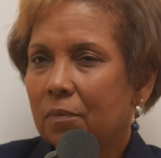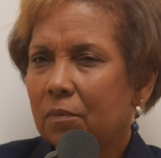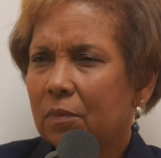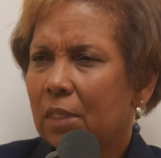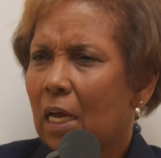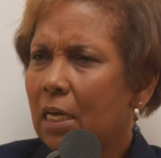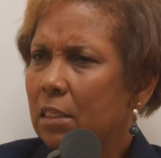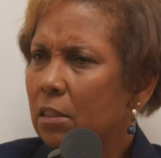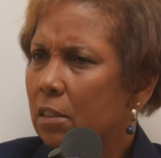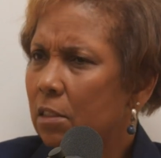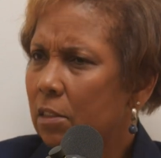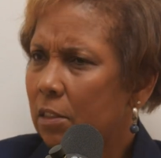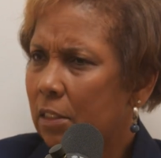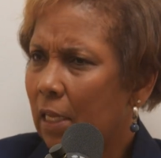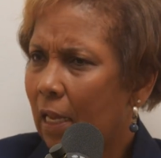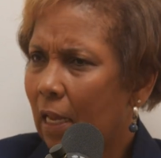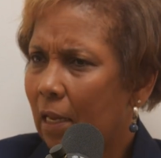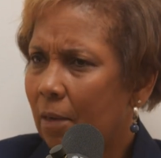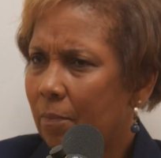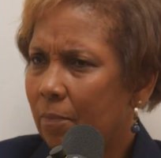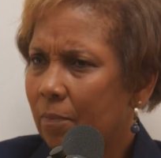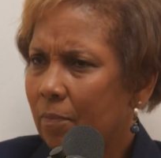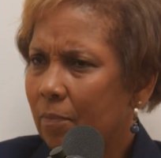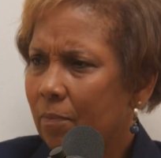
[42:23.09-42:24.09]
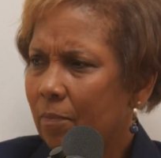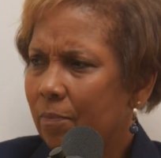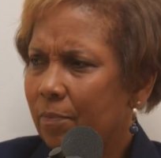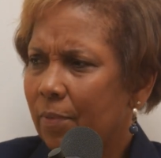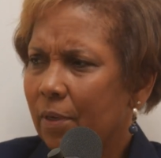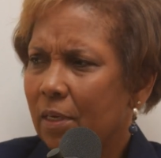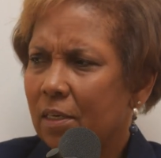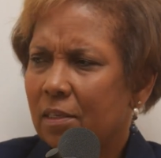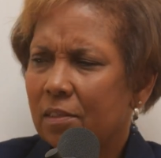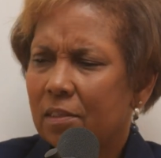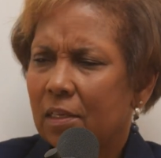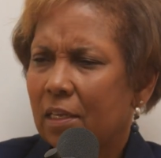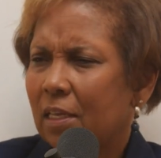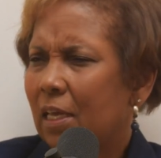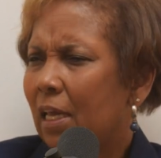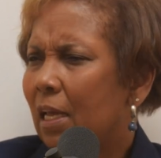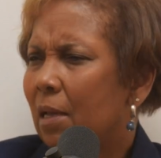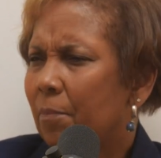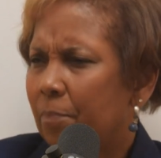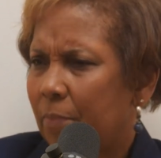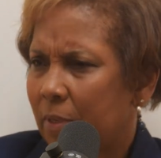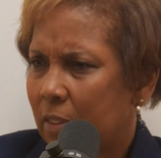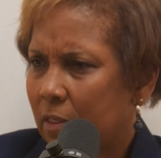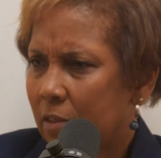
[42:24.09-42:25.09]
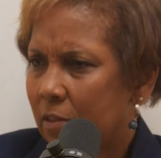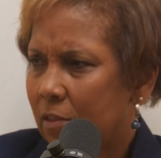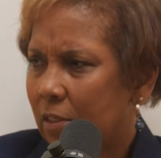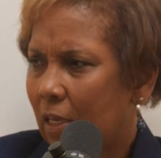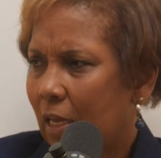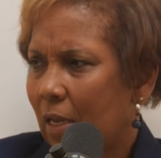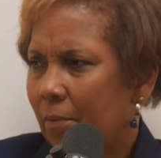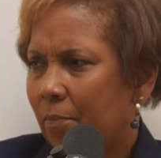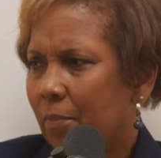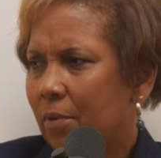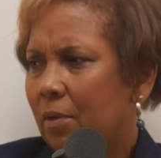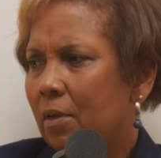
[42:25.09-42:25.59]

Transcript: Not the same, because it can't be the same.